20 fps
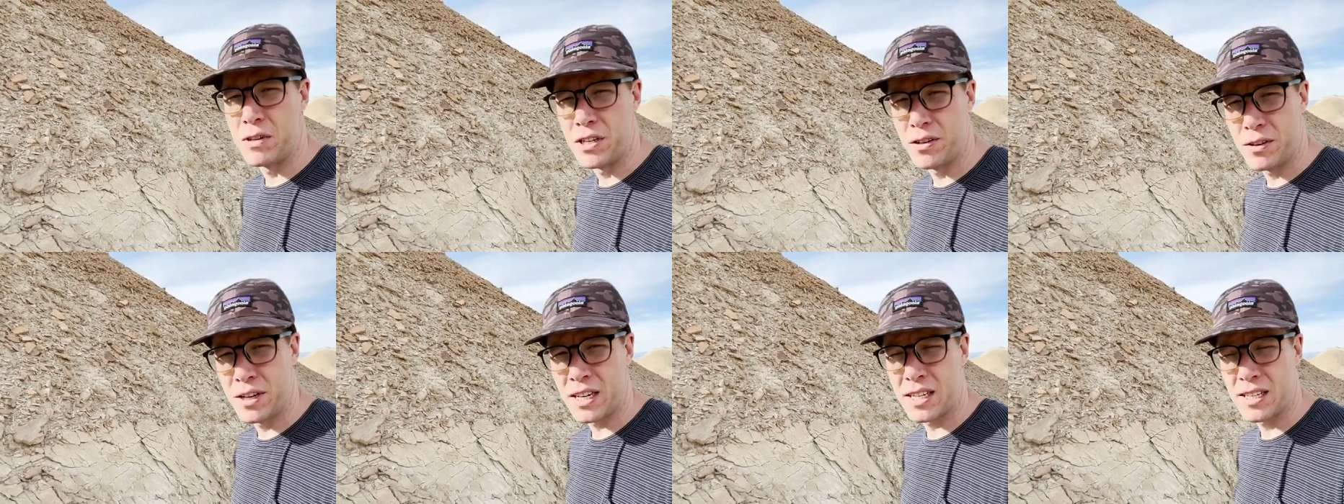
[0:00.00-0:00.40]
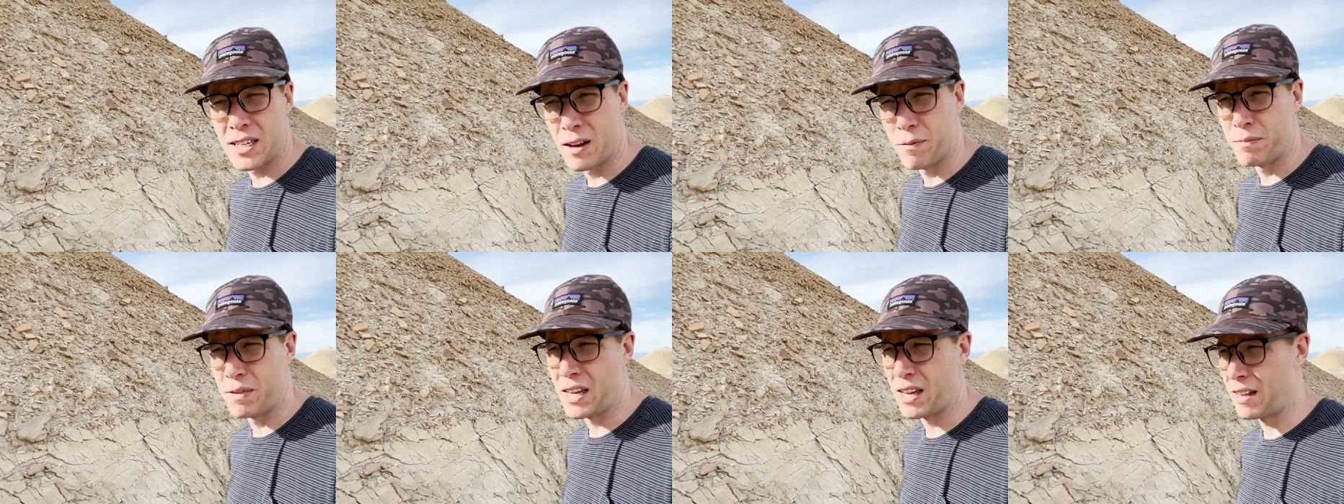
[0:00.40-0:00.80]
doing
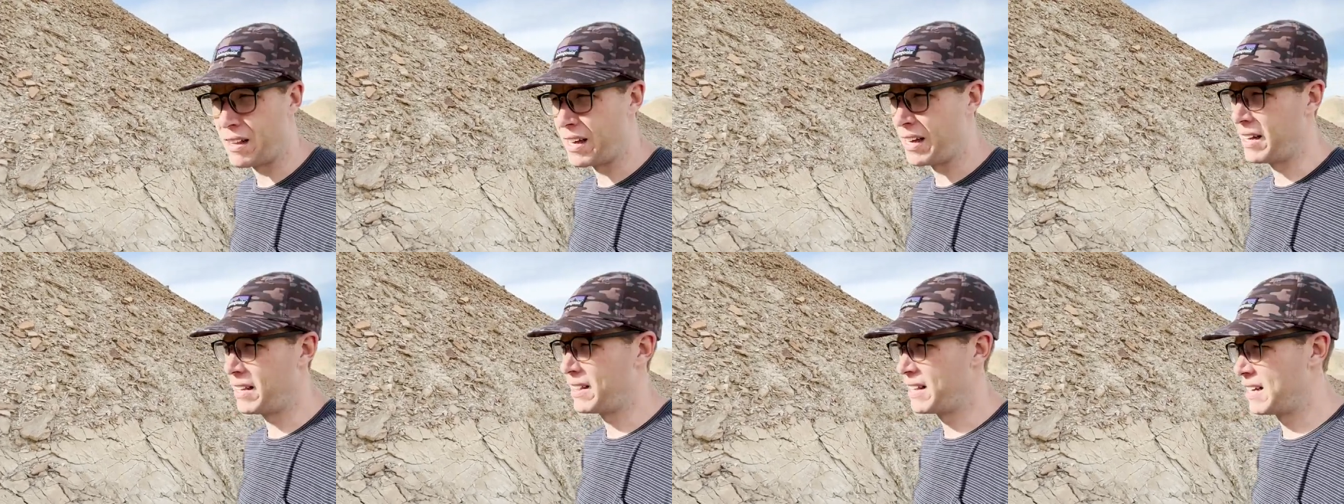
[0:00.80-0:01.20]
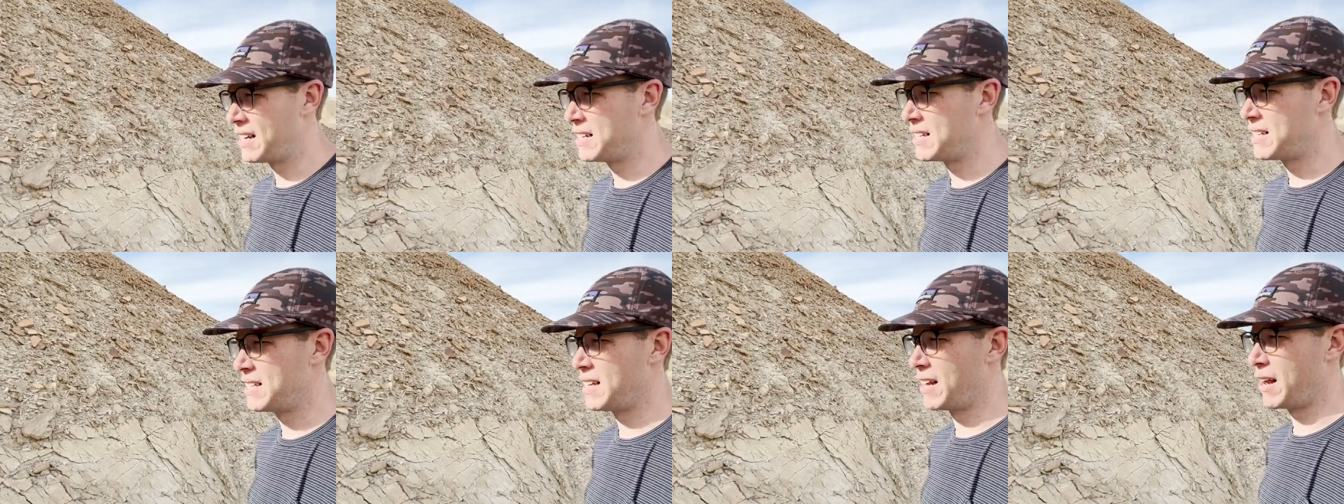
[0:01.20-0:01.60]
something like
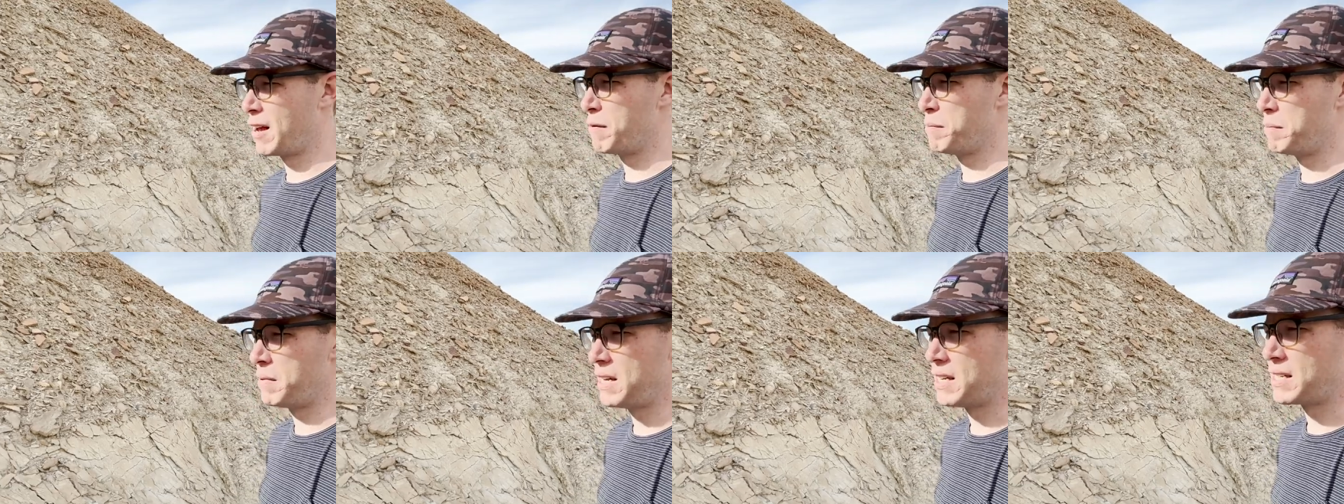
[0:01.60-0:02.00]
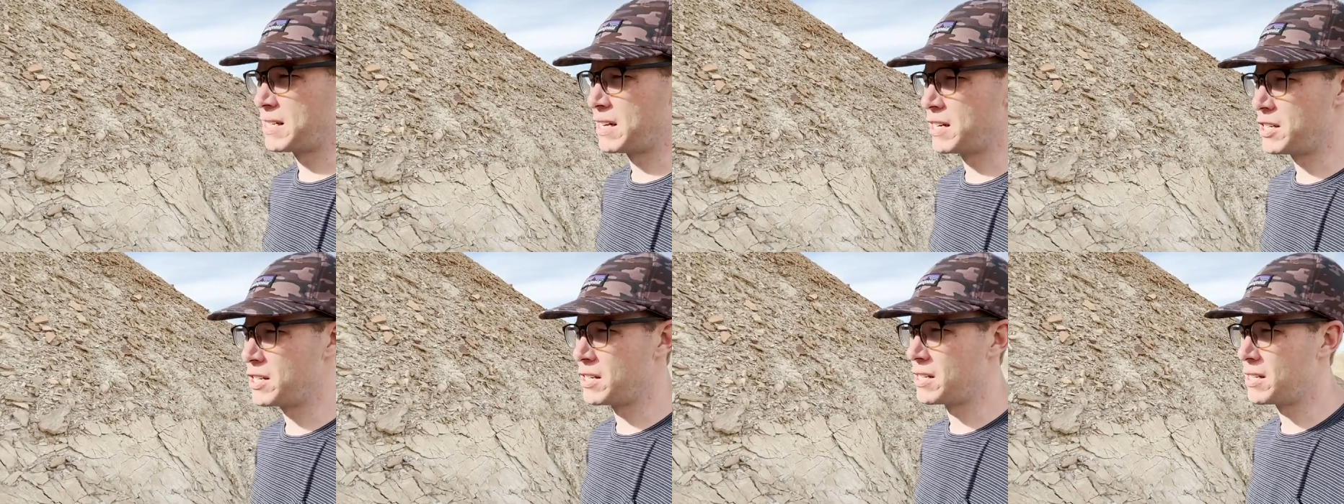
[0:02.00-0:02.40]
this that can be
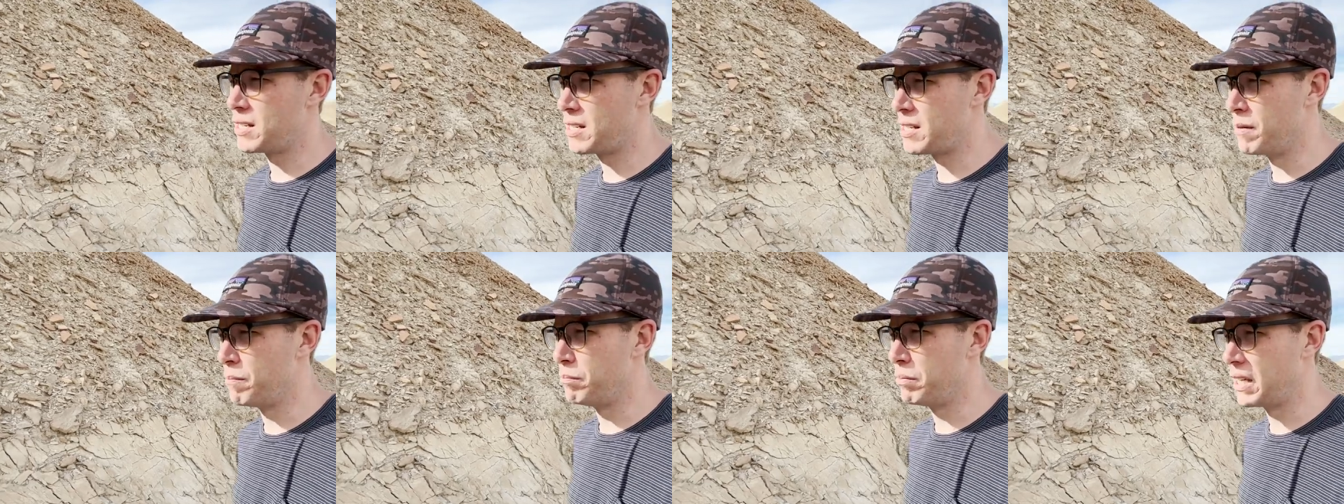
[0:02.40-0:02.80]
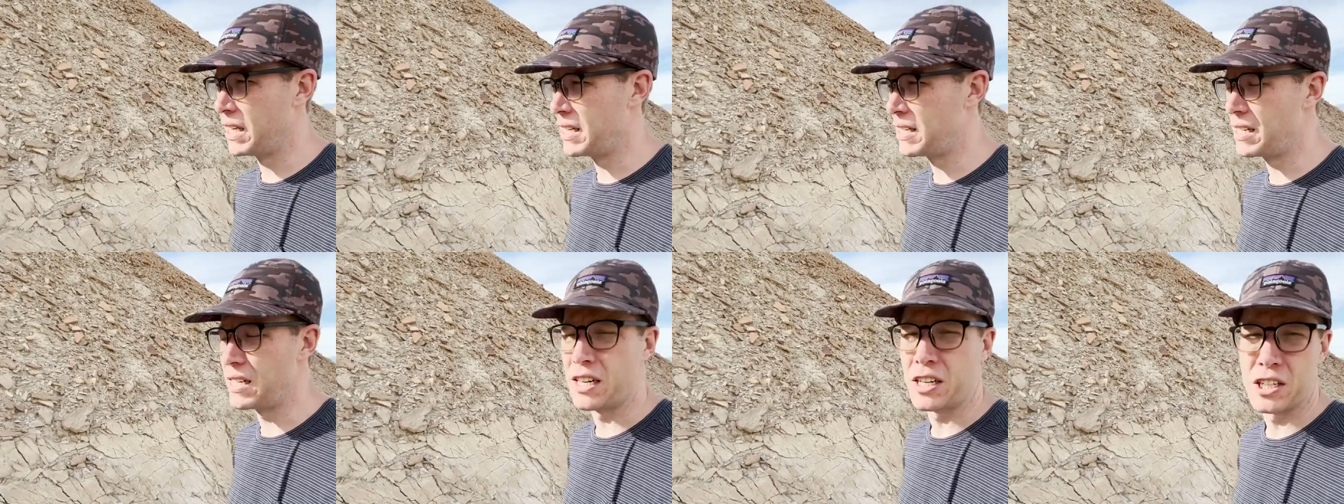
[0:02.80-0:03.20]
such a
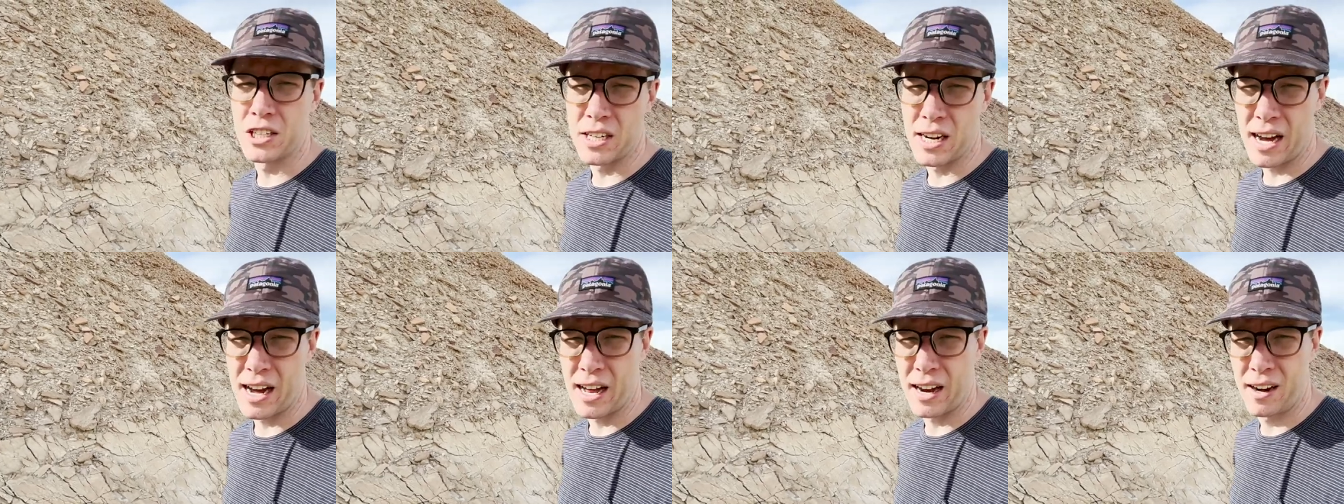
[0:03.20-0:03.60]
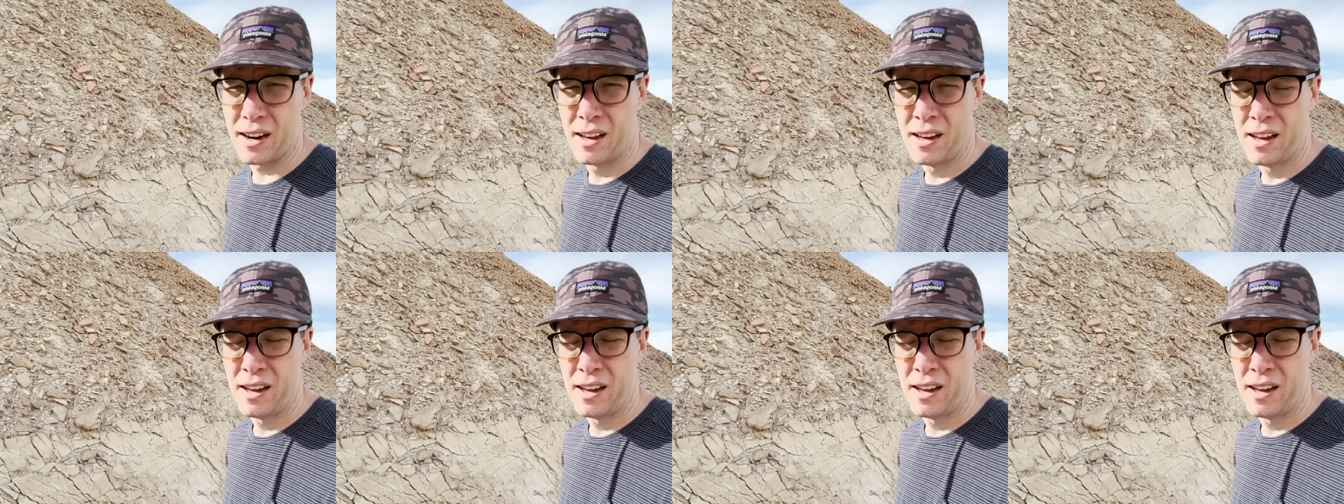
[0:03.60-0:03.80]
simplistic shot,